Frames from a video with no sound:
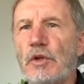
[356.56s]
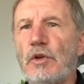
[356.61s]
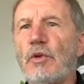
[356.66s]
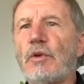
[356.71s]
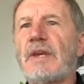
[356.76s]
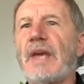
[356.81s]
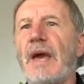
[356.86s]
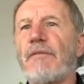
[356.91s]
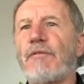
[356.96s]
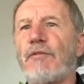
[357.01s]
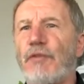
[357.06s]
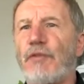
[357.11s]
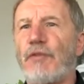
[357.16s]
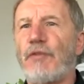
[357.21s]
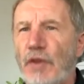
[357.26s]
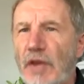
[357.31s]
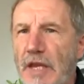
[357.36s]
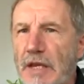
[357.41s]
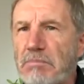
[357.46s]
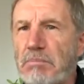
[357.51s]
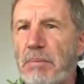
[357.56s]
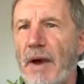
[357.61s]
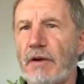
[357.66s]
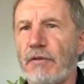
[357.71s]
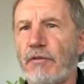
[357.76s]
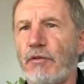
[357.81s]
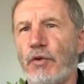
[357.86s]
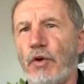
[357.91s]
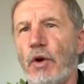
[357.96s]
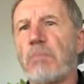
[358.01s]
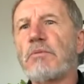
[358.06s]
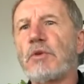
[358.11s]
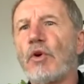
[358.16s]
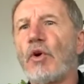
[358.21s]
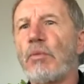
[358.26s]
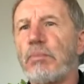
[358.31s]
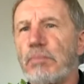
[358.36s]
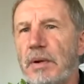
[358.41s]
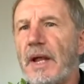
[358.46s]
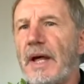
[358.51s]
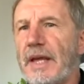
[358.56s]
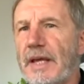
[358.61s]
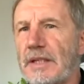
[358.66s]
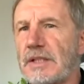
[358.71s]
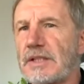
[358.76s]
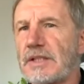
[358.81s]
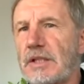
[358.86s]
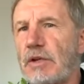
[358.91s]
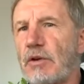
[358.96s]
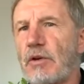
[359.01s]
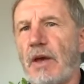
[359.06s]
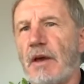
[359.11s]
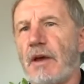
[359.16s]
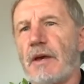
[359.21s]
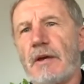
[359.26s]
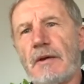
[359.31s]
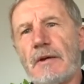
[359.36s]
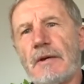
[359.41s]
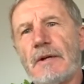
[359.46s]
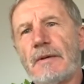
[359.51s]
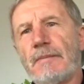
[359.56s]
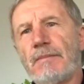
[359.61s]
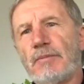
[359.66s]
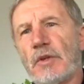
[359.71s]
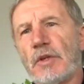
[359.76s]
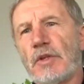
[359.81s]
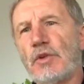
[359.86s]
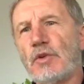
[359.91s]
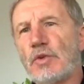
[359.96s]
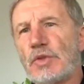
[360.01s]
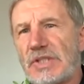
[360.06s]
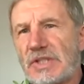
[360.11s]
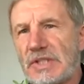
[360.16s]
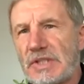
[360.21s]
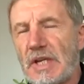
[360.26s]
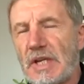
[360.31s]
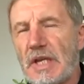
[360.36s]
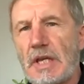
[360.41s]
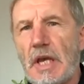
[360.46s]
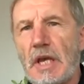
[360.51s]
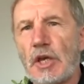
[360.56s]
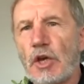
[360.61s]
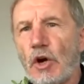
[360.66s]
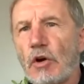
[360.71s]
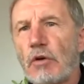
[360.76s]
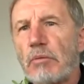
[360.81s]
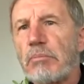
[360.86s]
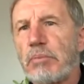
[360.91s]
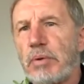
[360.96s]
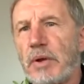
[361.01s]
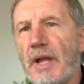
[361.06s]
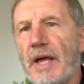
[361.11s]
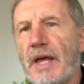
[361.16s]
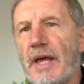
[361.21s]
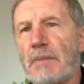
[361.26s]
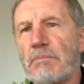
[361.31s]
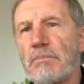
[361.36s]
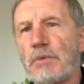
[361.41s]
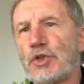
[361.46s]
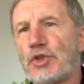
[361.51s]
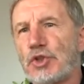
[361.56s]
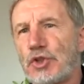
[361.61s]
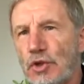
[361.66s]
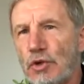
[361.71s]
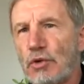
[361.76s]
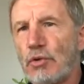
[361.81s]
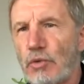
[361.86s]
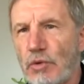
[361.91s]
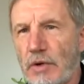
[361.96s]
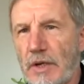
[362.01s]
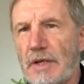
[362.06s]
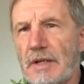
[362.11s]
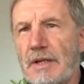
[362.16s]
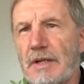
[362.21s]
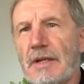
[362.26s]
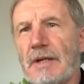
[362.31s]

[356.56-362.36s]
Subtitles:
get feedback from your players. You see a young player maturing.